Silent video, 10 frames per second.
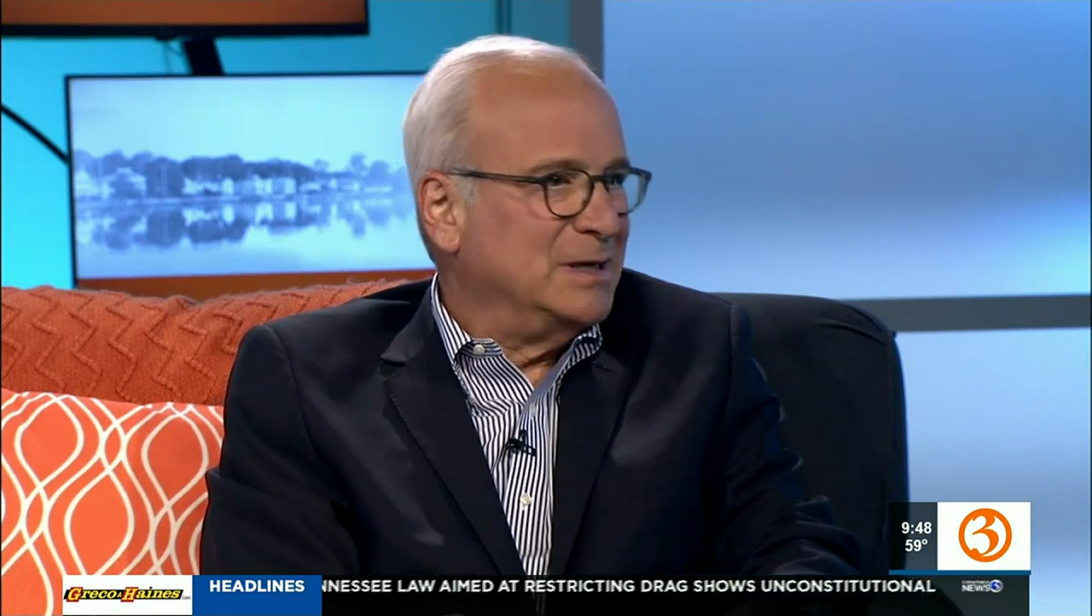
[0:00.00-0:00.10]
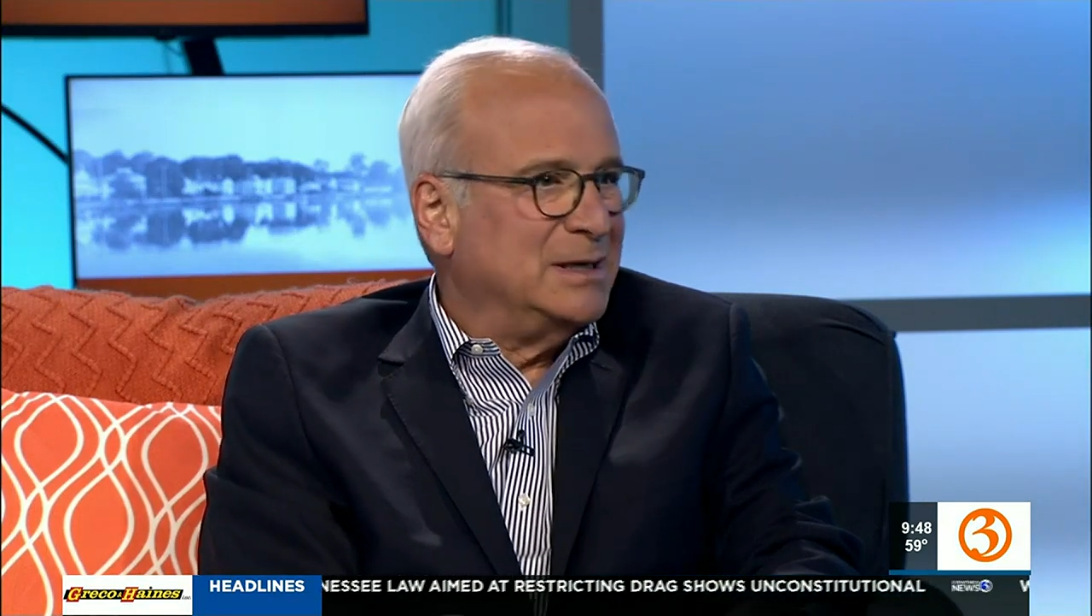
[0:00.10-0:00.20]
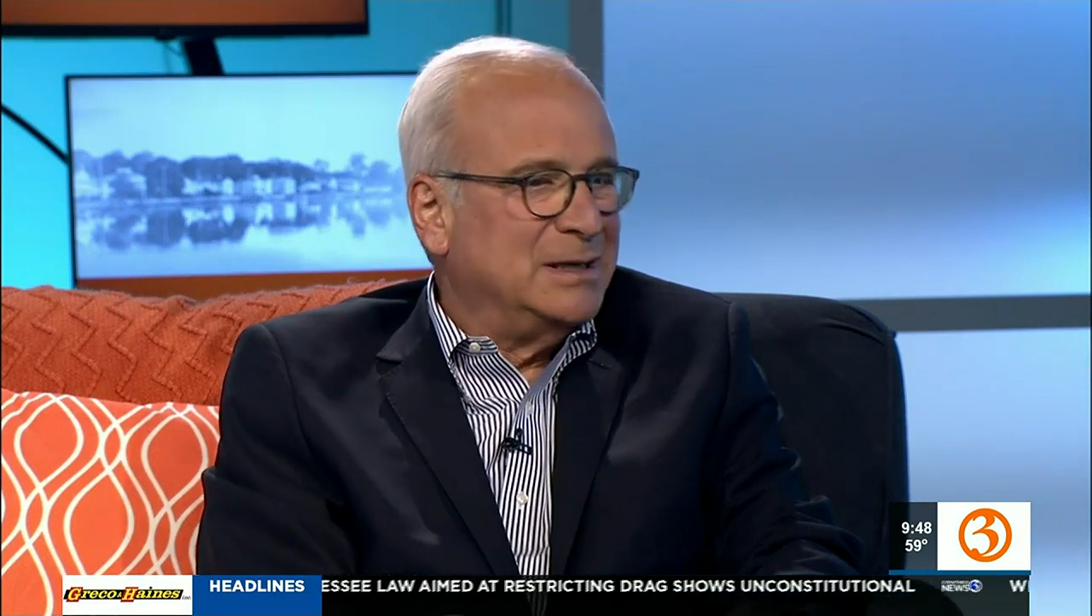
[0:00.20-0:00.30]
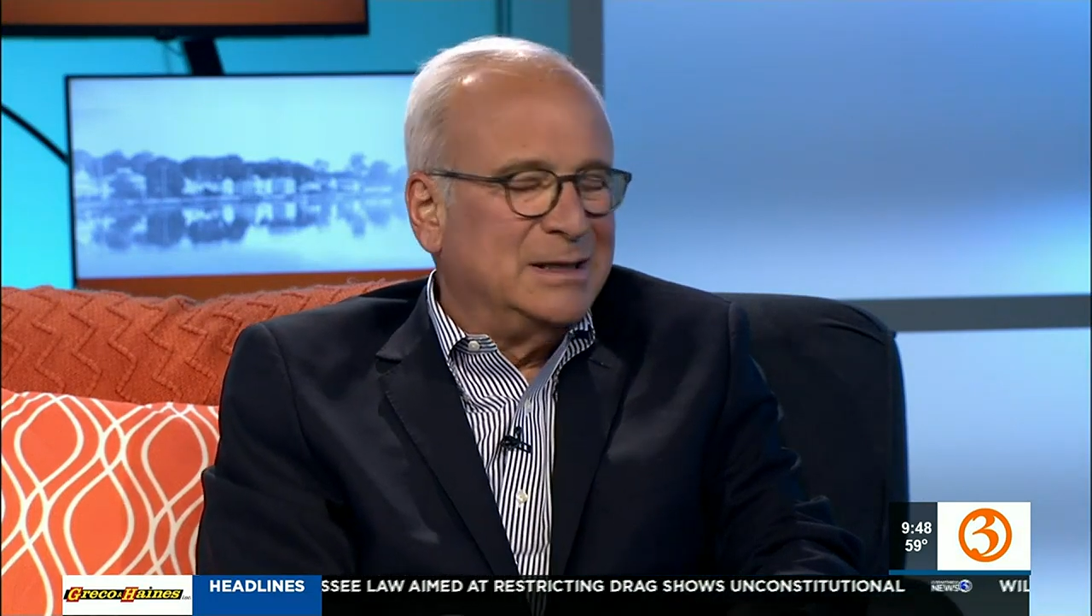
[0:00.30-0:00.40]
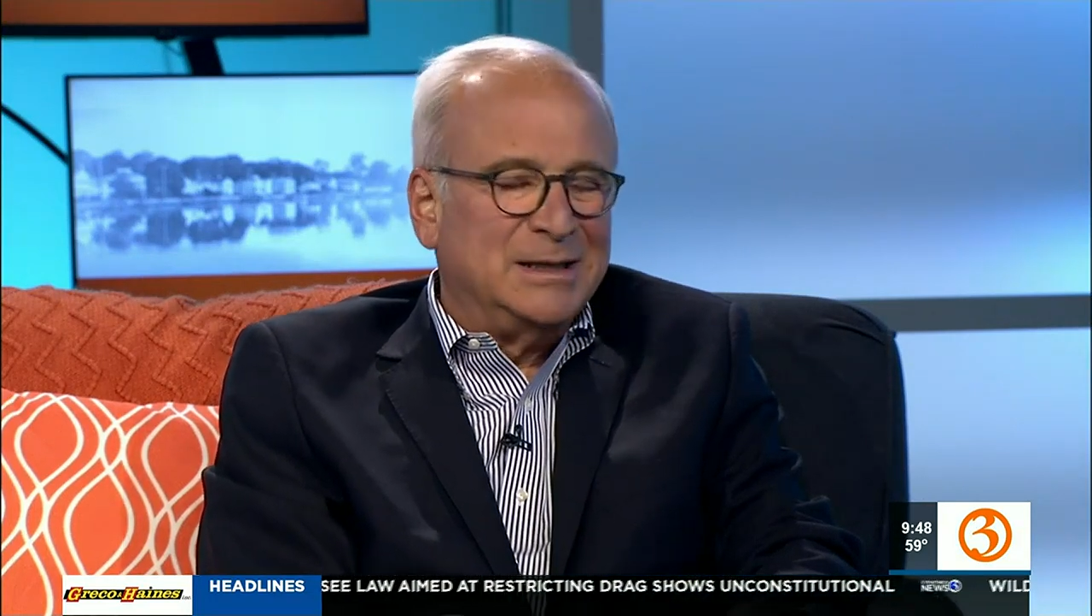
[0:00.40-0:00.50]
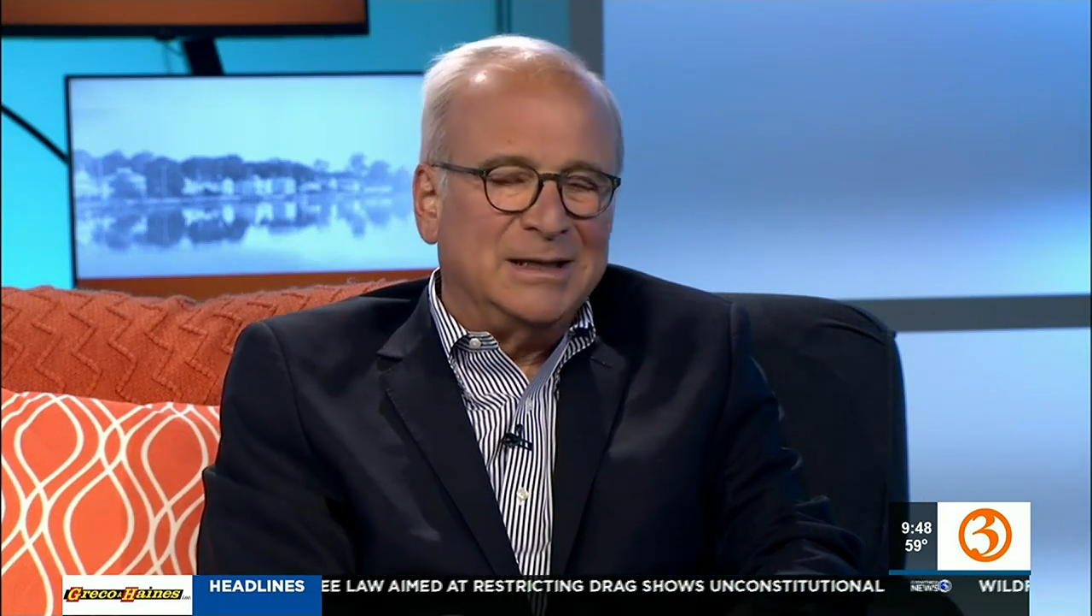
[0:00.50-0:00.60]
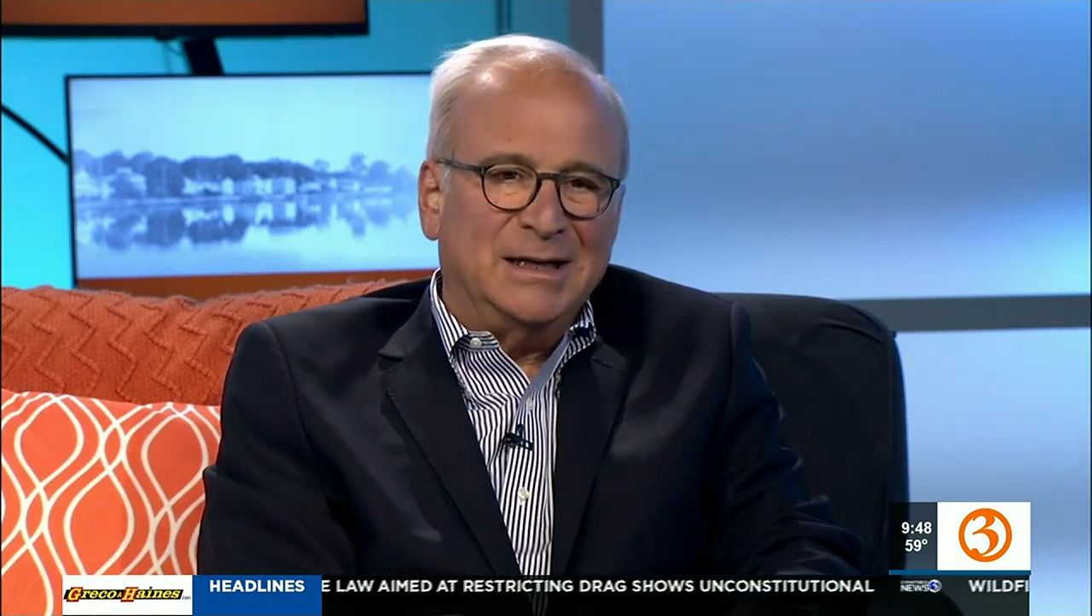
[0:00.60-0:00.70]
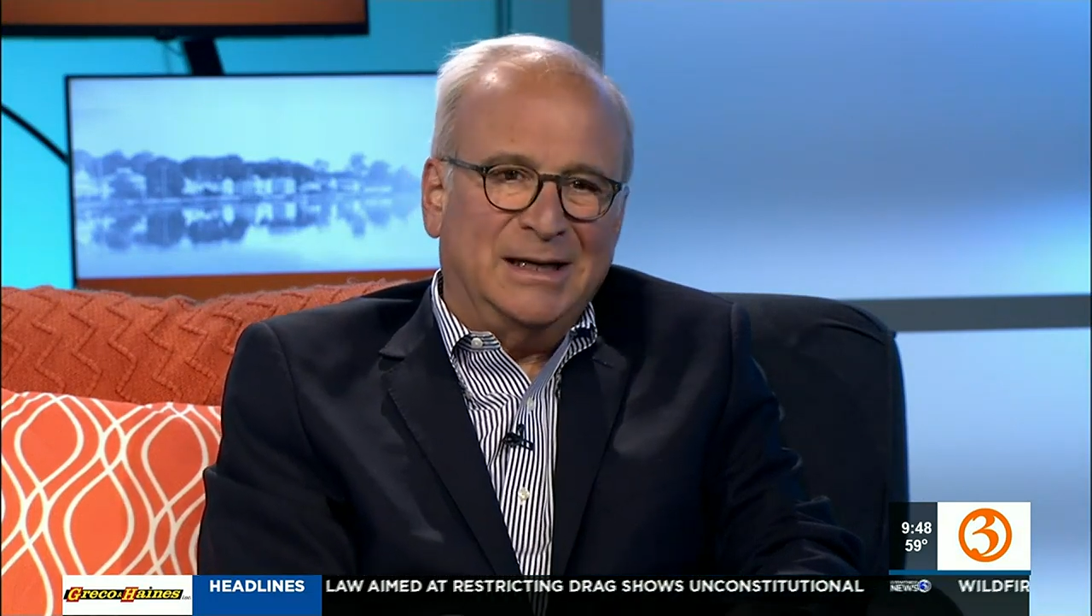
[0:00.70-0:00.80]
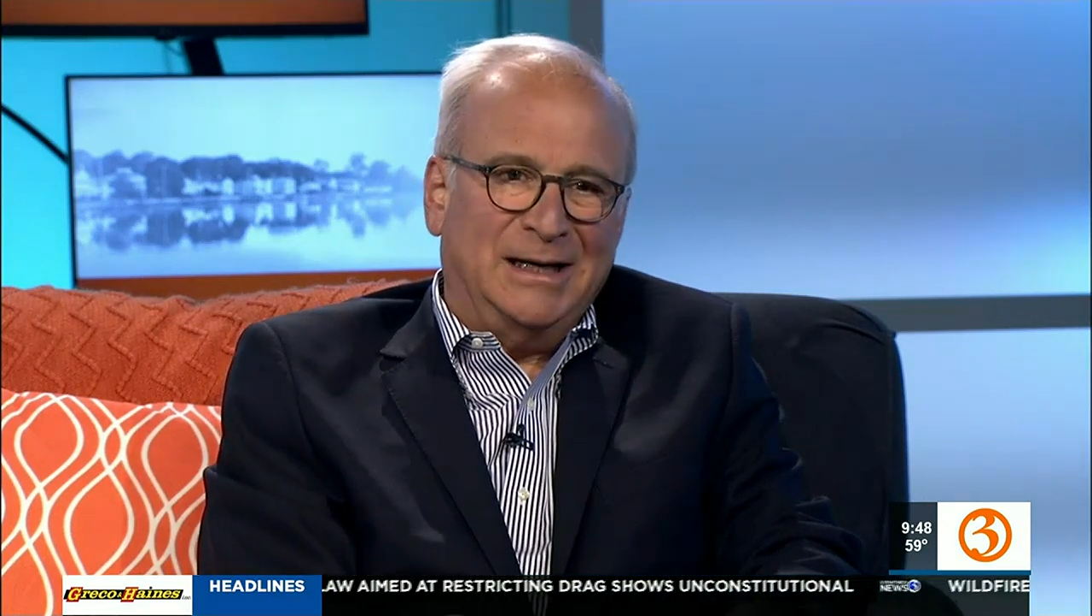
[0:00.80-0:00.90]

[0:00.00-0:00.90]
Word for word: Yep. Mm -hmm.